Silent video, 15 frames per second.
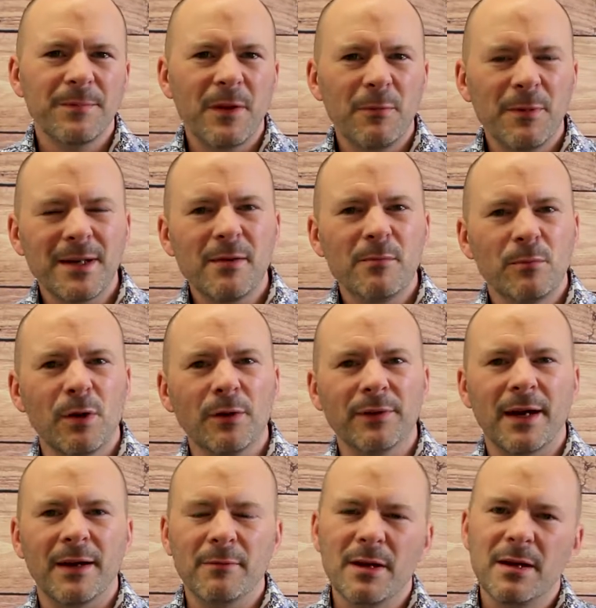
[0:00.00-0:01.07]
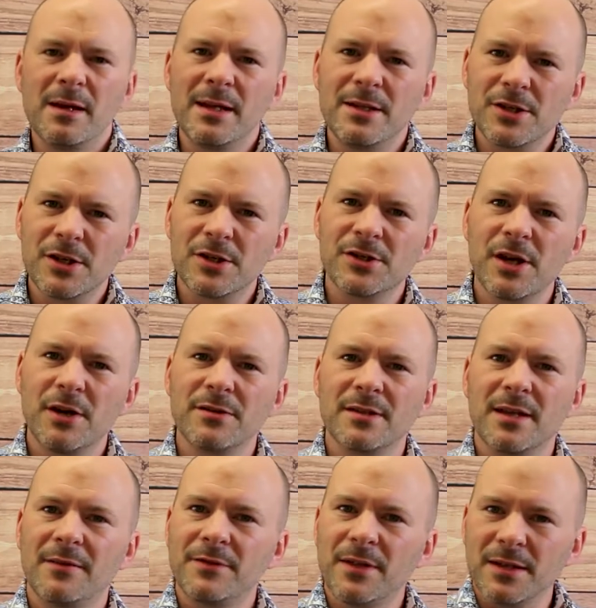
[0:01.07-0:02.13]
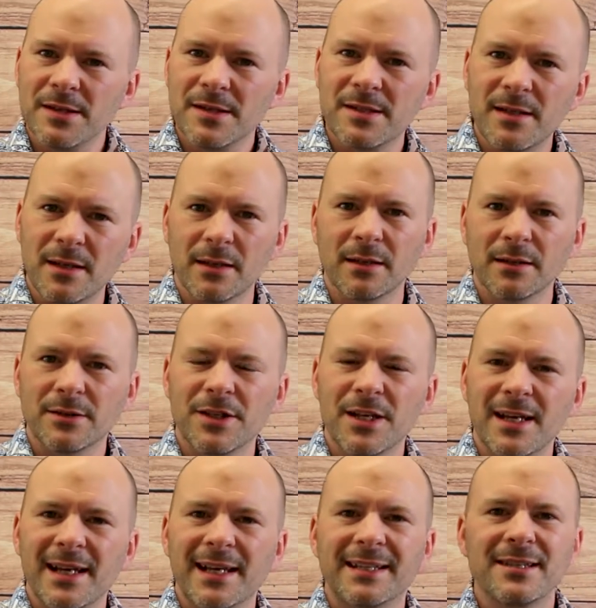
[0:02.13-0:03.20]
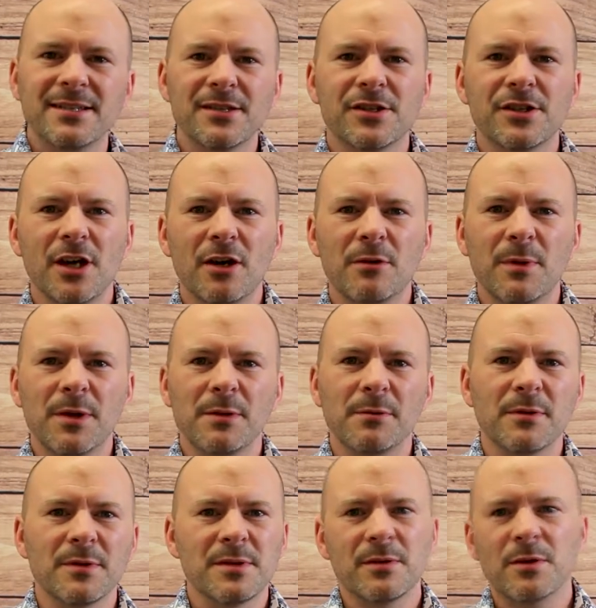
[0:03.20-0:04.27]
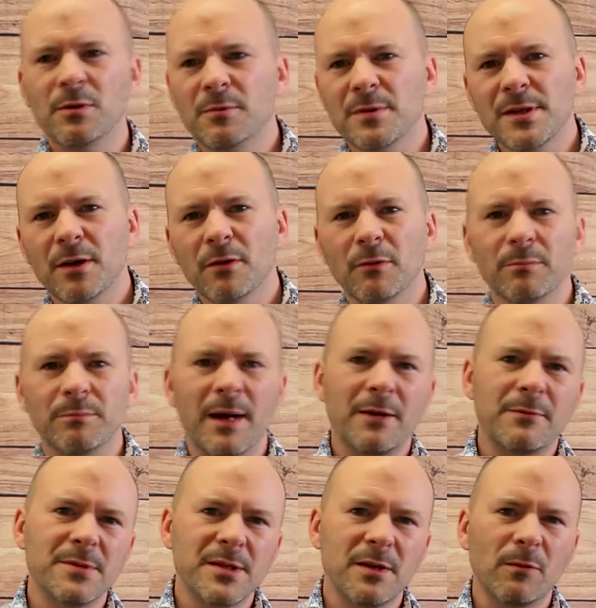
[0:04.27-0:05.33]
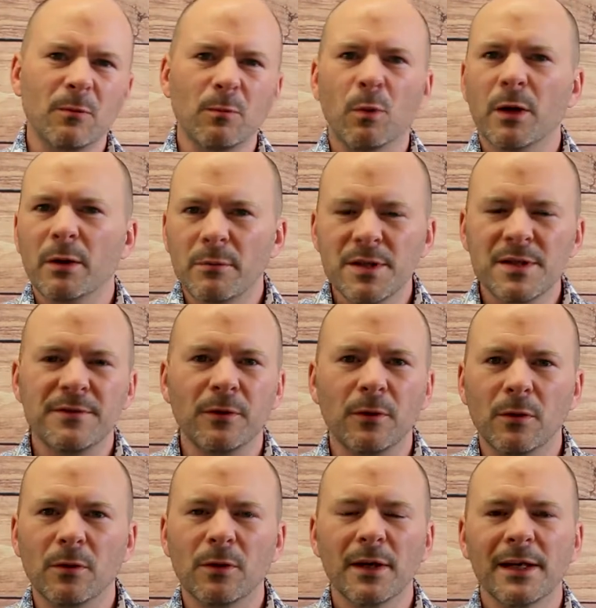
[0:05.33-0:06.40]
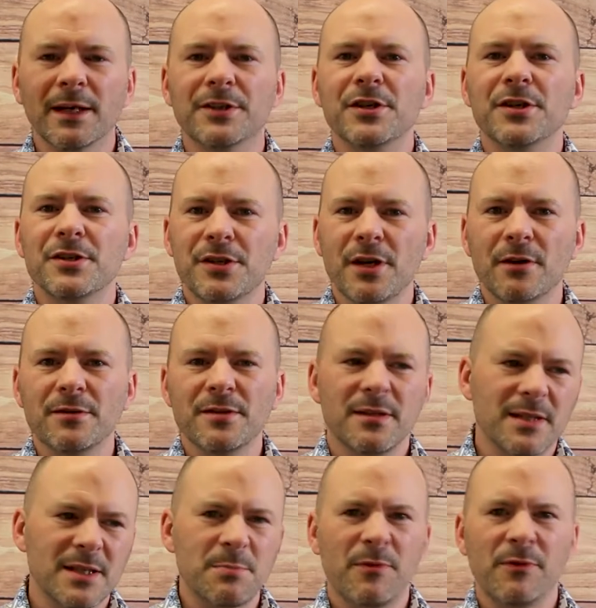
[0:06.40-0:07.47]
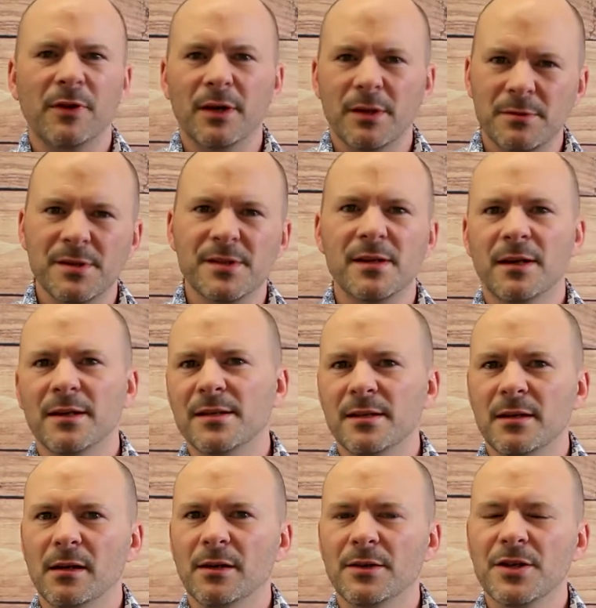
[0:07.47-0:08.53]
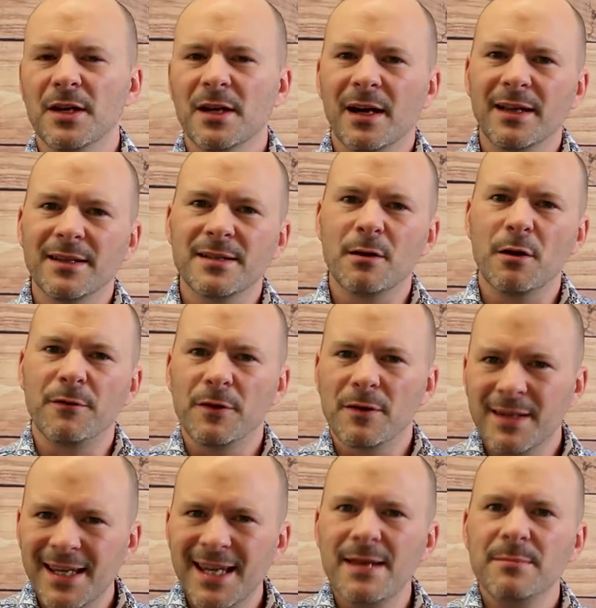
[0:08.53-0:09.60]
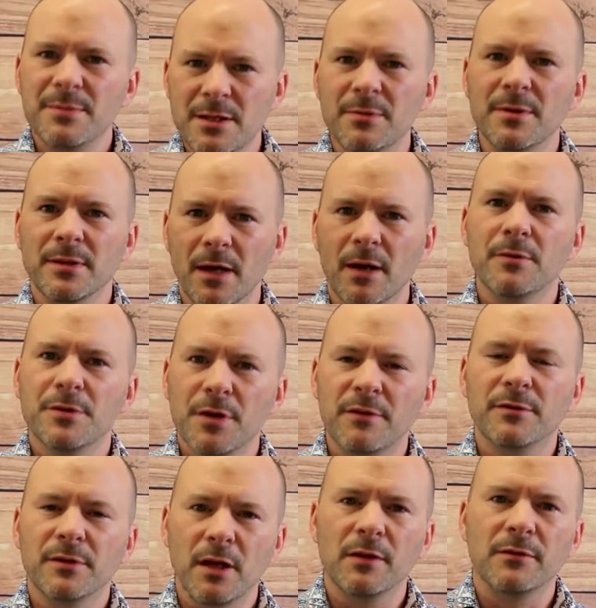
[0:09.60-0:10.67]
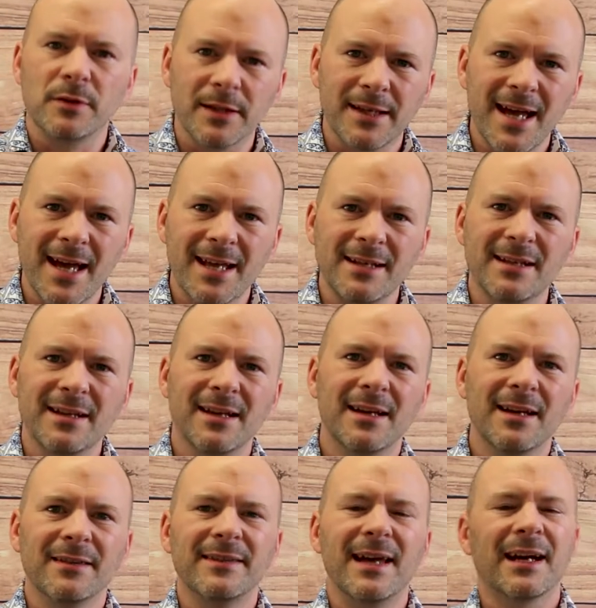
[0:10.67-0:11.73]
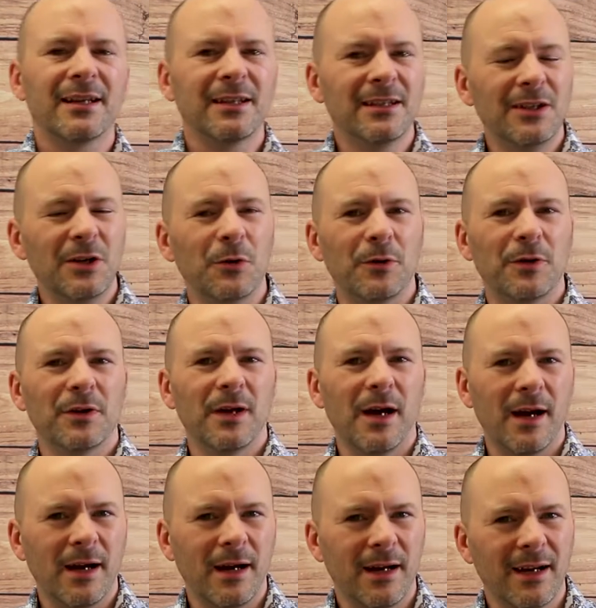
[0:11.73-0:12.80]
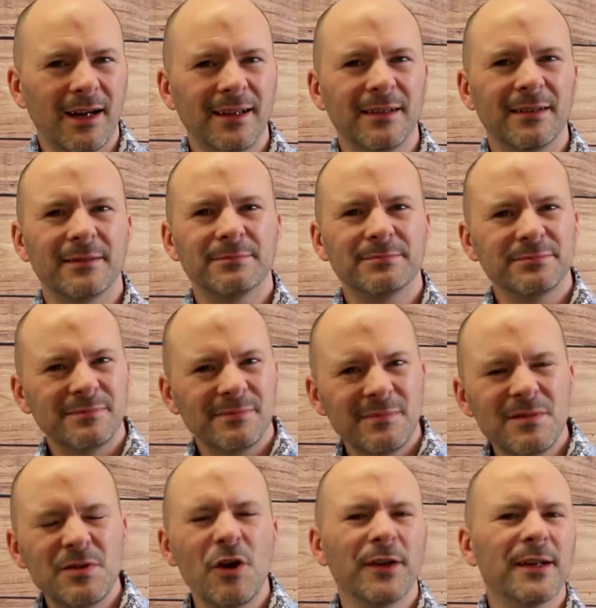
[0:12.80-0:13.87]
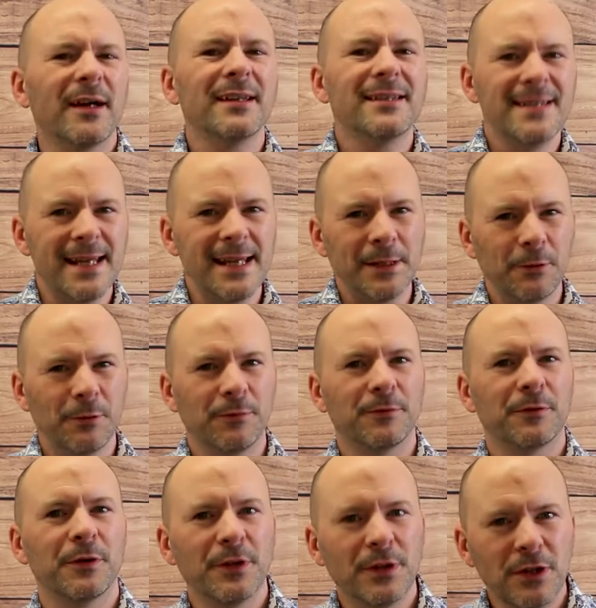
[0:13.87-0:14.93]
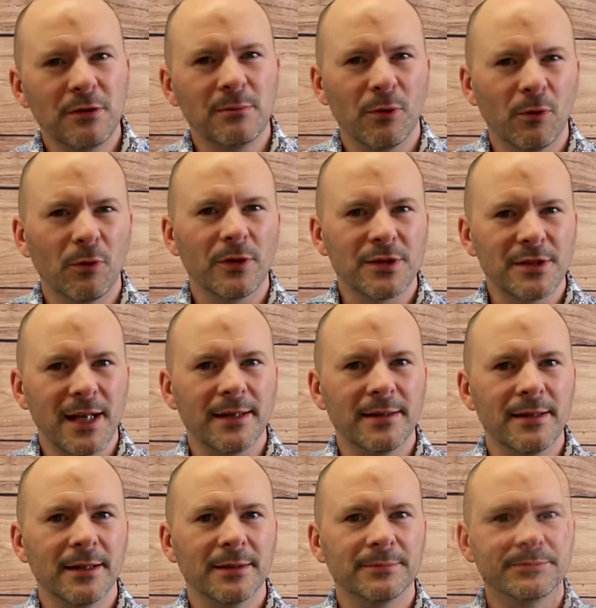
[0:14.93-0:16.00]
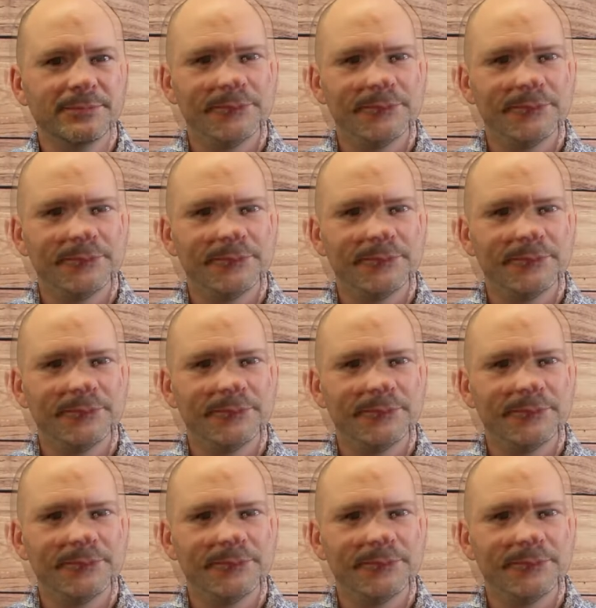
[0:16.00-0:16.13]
we don't want that. It just shows that they've done a search. It doesn't show whether it was good result, bad result, what it was for. It just shows that this provider has done a search. And so if you keep doing those over and over again, that can look not ideal for a new mortgage lender.